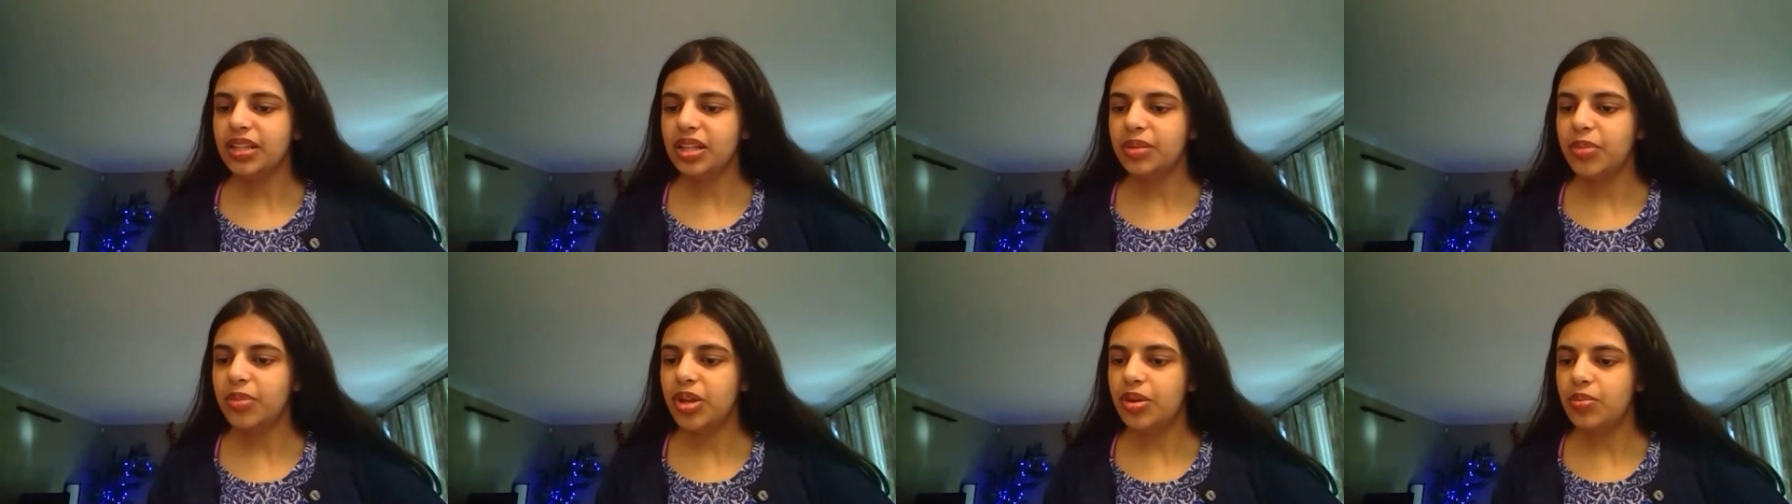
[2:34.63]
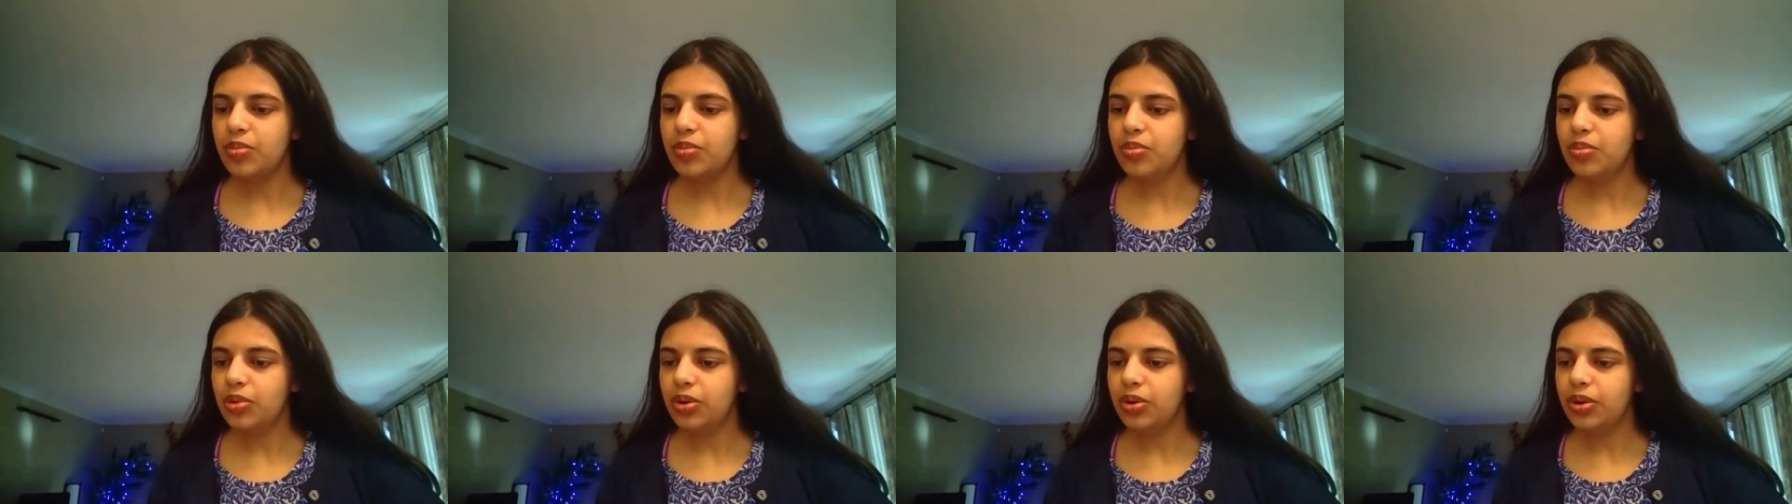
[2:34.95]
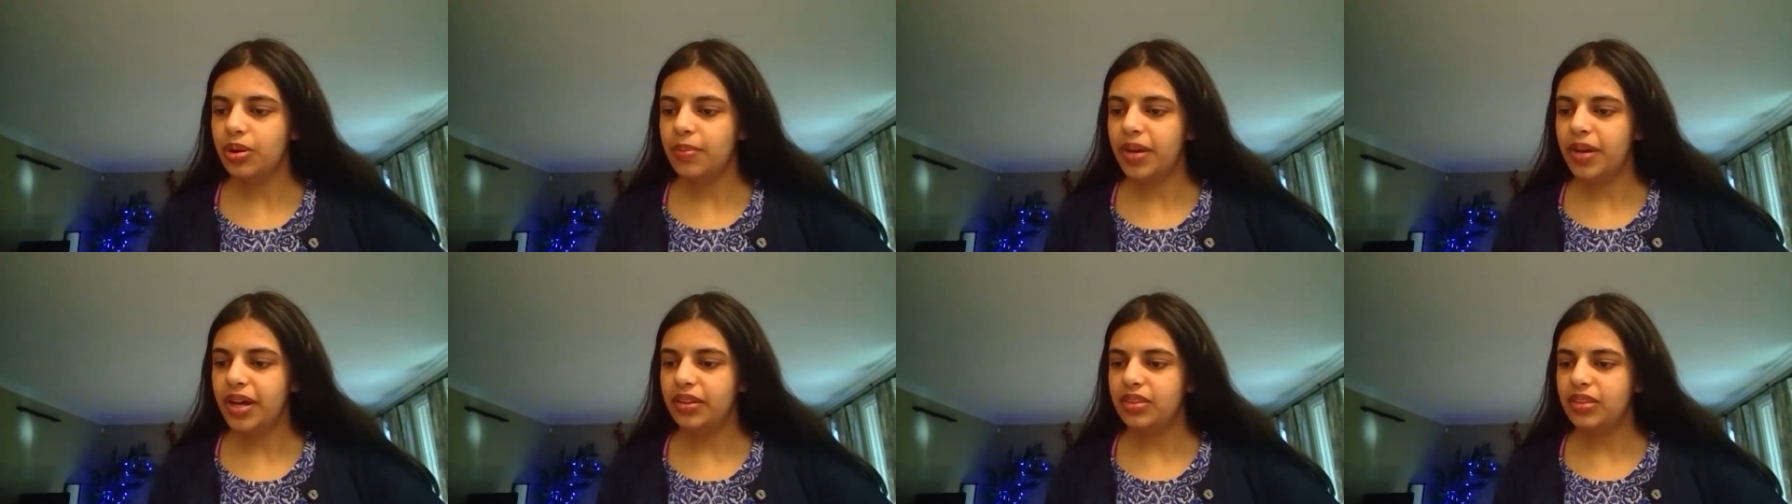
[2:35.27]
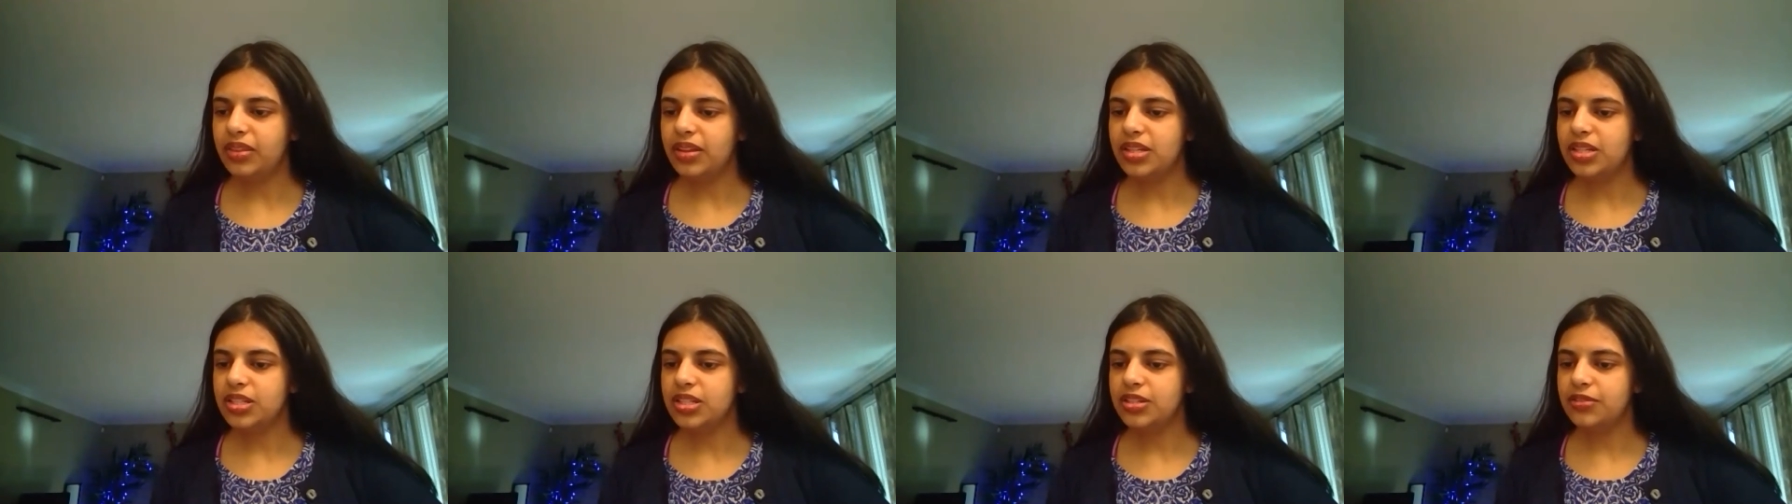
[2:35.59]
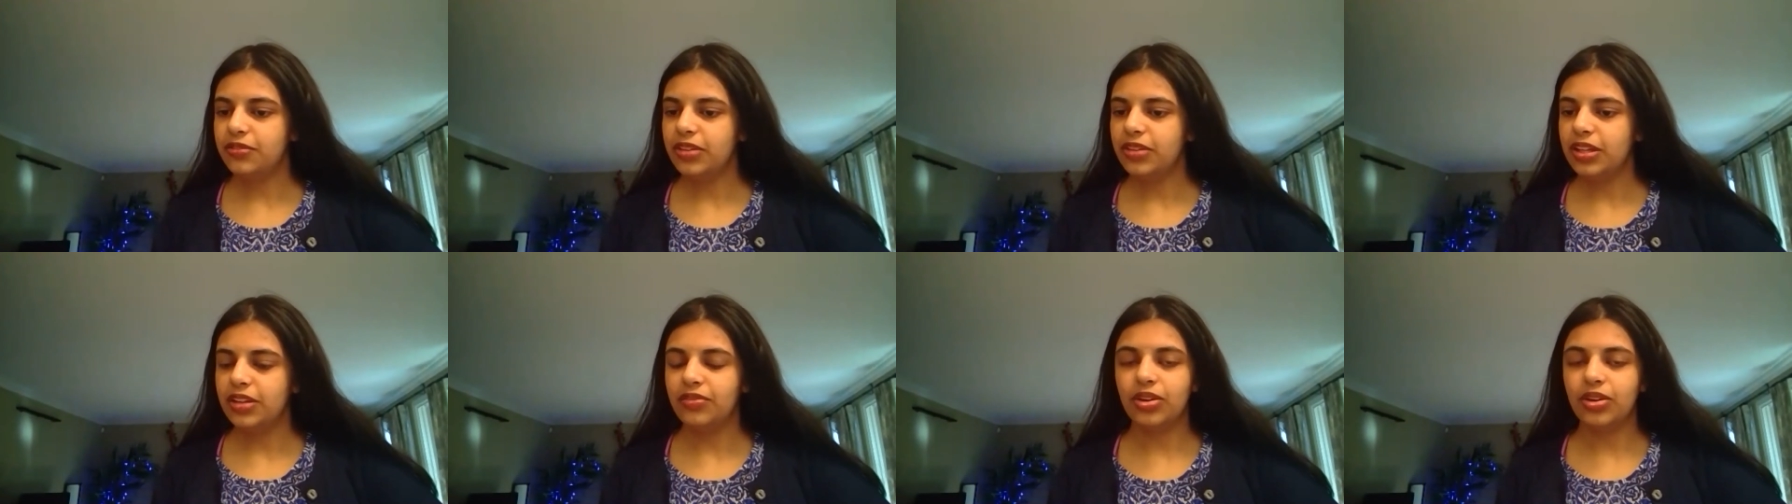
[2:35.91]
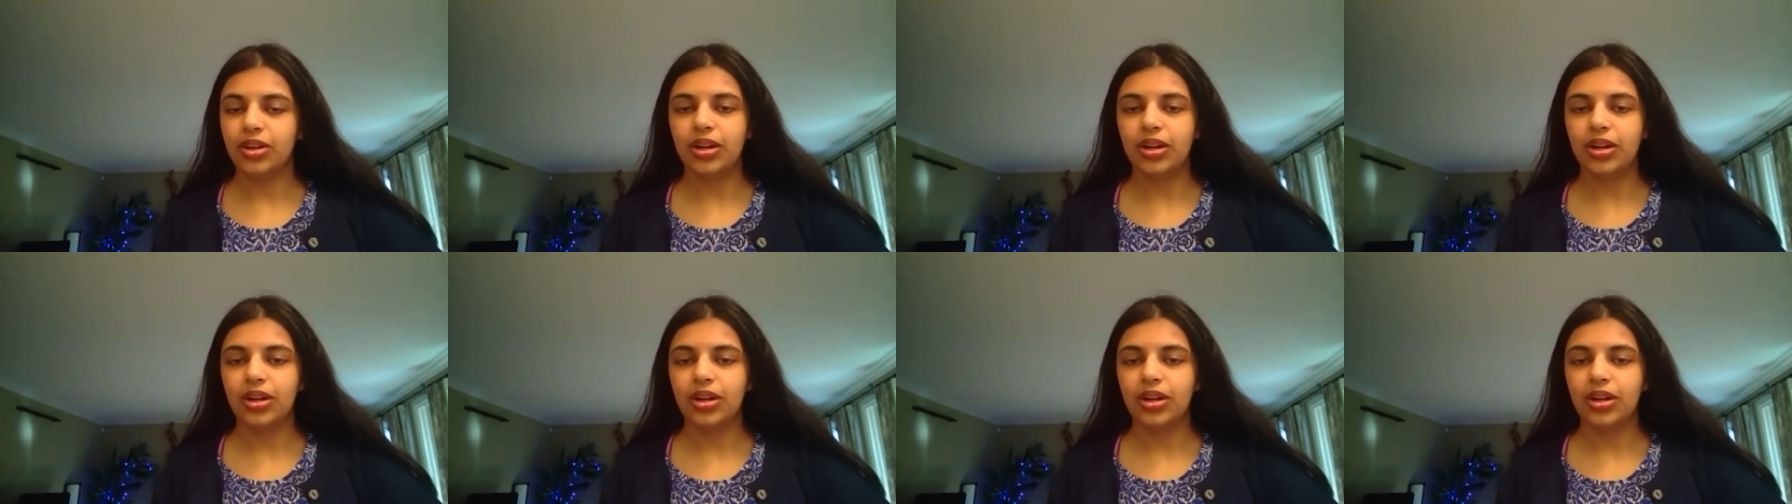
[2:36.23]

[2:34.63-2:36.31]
bit more about this fever?